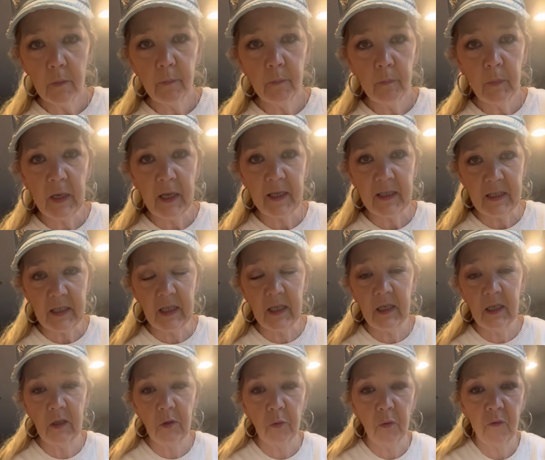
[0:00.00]
because sitting
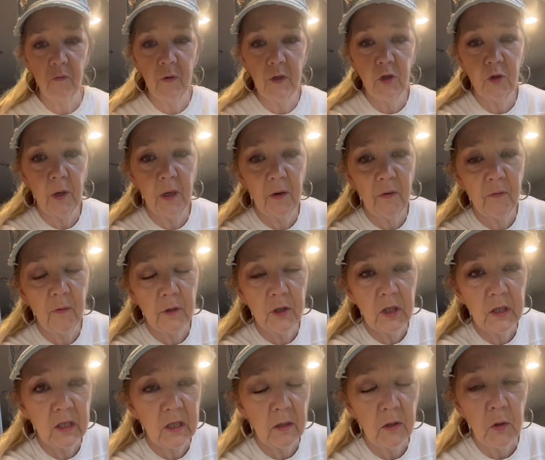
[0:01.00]
in the refrigerator for
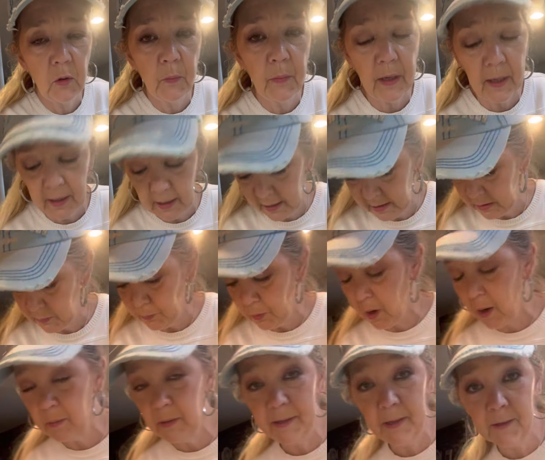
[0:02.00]
just a little bit, it's
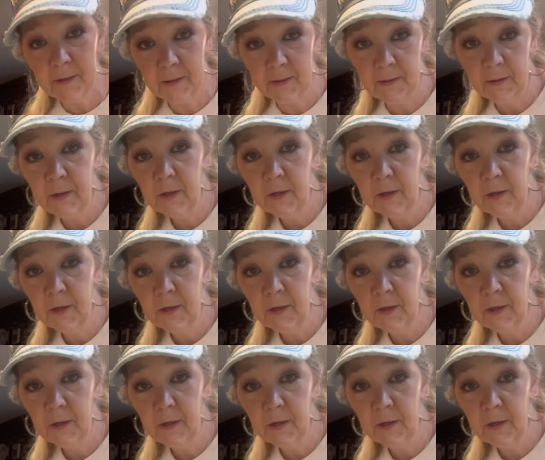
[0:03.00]
probably going to